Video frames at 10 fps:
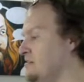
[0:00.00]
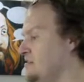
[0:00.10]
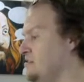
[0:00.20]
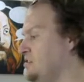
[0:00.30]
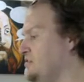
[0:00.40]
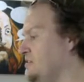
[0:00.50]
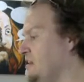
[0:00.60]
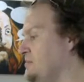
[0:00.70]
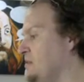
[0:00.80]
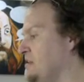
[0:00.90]
They're just
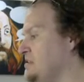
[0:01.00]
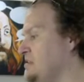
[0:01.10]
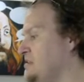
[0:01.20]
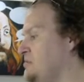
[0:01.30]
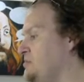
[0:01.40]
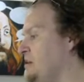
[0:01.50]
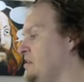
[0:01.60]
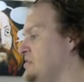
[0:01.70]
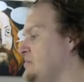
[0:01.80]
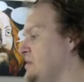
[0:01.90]
flying by the seat of their
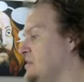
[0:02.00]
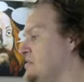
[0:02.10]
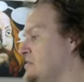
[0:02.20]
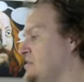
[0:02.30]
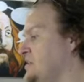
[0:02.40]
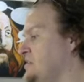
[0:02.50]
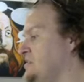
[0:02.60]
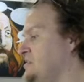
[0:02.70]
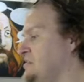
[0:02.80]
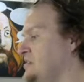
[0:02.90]
pants and making
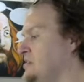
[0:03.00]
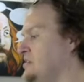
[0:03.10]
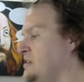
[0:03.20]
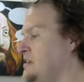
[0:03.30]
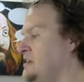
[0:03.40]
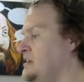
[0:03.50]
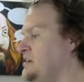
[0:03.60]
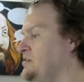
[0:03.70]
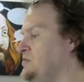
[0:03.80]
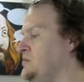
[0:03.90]
suggestions and
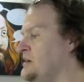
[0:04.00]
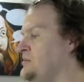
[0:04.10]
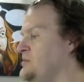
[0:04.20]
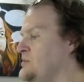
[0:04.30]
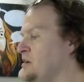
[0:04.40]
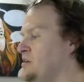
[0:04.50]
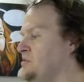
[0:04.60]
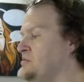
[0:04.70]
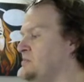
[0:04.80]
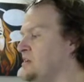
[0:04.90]
here's what I'm doing and
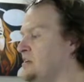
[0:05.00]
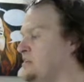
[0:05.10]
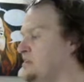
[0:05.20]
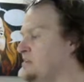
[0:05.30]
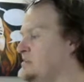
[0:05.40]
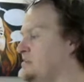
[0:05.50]
here's my idea.